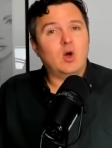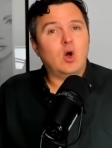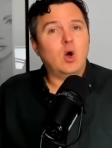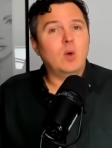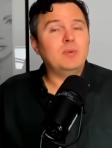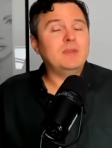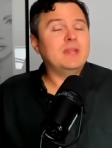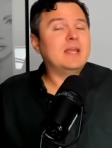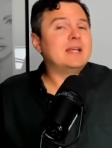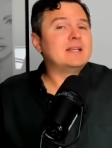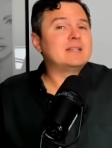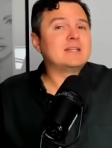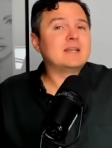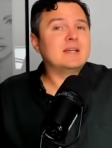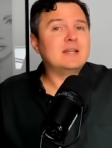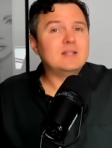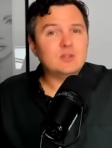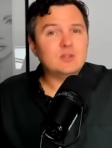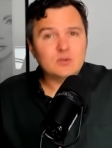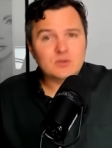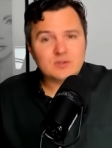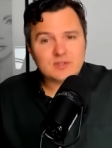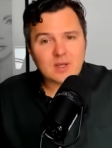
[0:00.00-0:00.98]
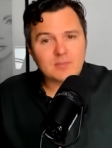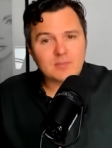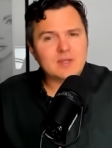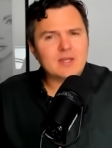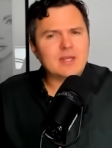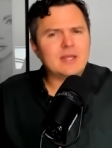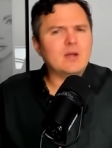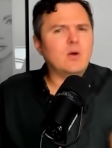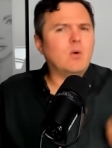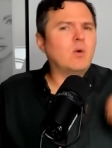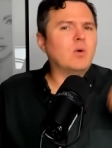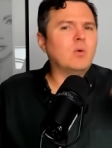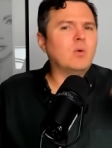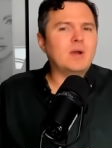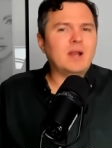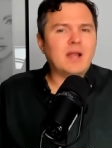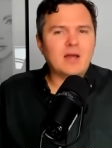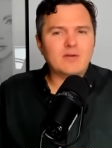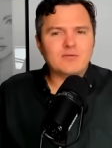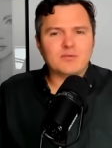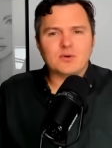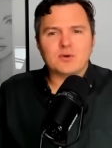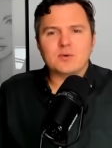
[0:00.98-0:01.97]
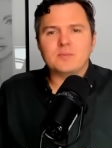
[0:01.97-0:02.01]
hoping that it's going to do something or
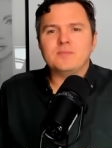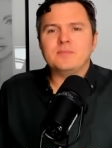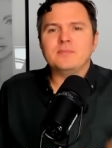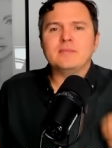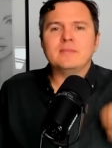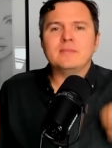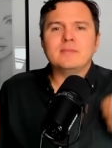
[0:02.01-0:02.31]
whatever.